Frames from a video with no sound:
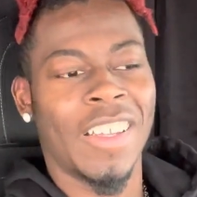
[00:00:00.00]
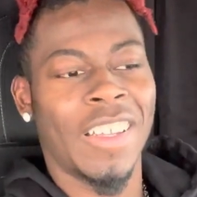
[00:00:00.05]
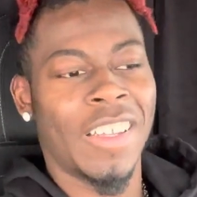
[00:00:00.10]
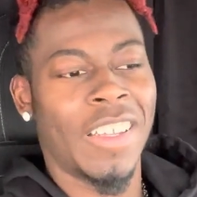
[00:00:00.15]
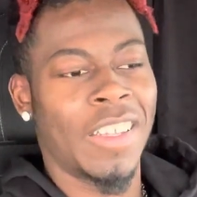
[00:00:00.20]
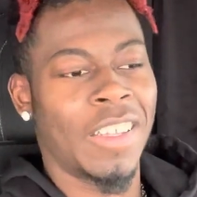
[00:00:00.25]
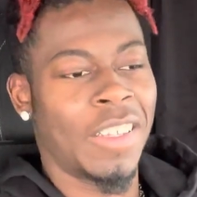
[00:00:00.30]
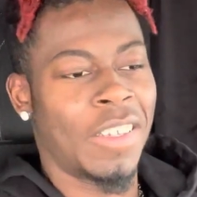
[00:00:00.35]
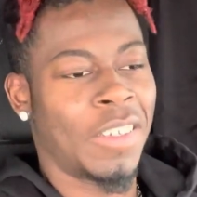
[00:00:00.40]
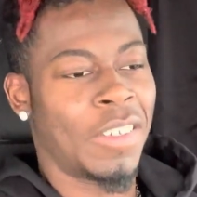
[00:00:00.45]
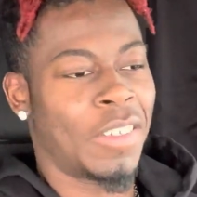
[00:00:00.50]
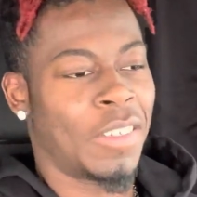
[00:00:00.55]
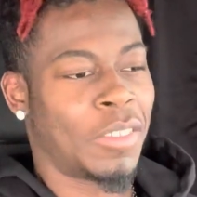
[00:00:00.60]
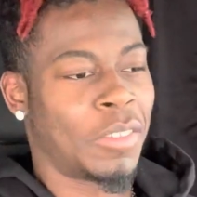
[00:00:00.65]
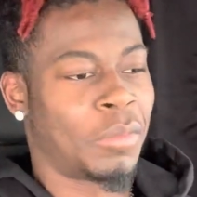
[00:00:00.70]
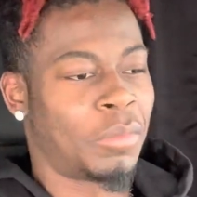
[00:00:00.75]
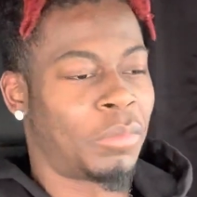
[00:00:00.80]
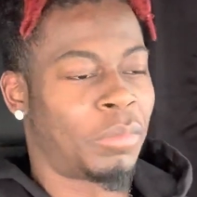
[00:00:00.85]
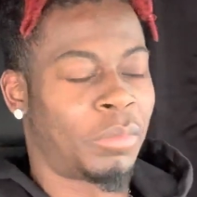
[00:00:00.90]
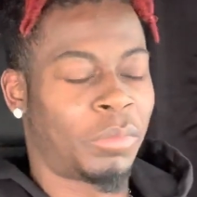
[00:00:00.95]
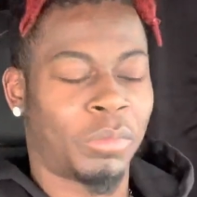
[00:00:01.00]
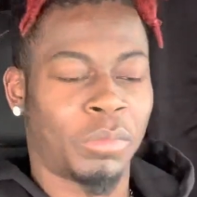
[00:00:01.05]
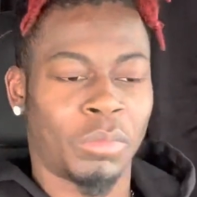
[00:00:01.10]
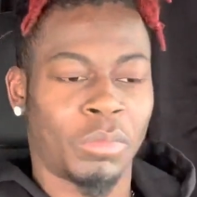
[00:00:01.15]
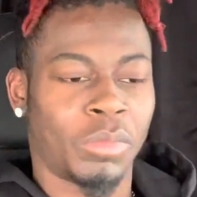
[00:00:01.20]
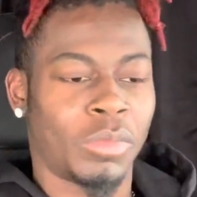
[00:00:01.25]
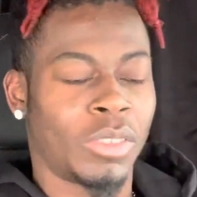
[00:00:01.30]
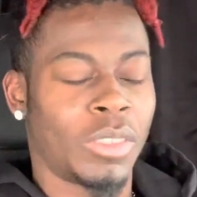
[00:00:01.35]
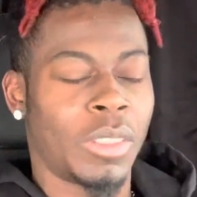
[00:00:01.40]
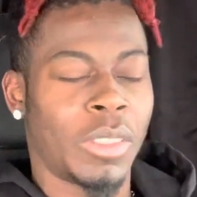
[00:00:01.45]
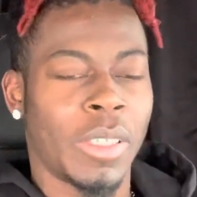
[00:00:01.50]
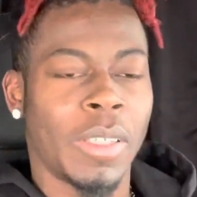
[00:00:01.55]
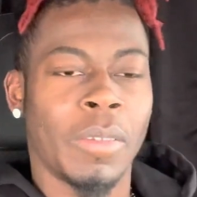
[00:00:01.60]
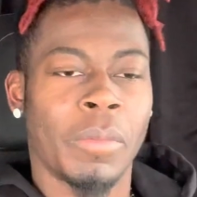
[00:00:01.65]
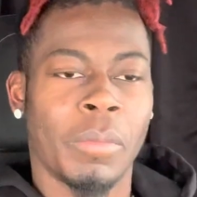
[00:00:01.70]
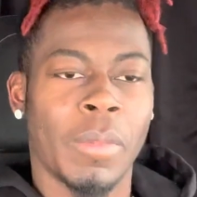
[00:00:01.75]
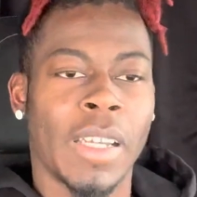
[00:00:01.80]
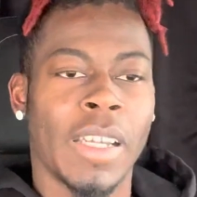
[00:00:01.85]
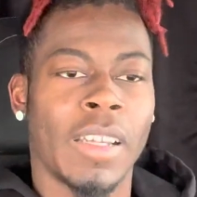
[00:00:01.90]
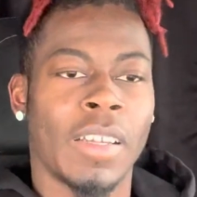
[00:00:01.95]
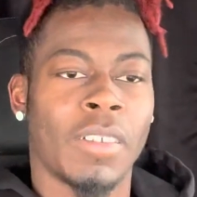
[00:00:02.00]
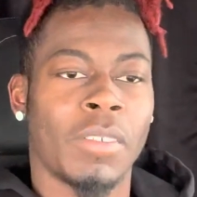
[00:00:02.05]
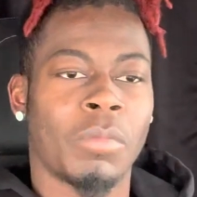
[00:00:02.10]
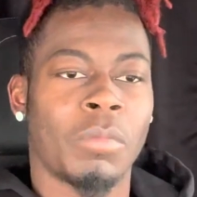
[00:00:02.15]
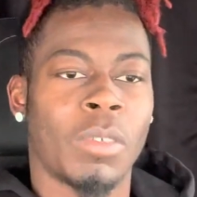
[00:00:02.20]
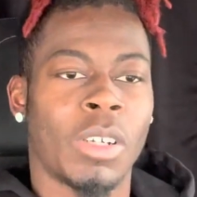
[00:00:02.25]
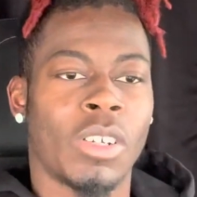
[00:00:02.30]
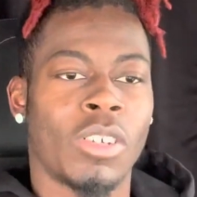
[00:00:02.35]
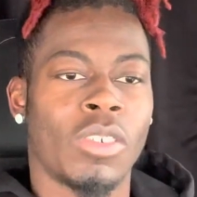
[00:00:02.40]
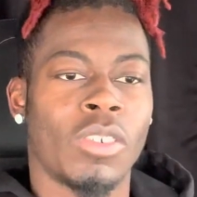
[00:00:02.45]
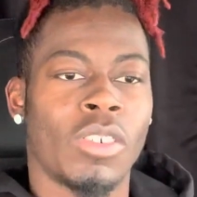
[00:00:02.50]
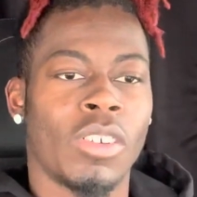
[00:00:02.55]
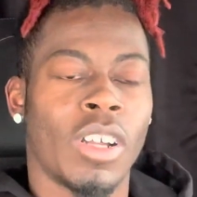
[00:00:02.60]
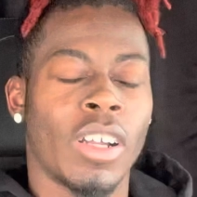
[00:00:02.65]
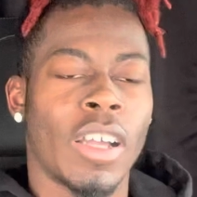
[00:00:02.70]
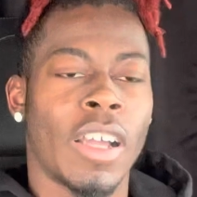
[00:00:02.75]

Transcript: And man, bro,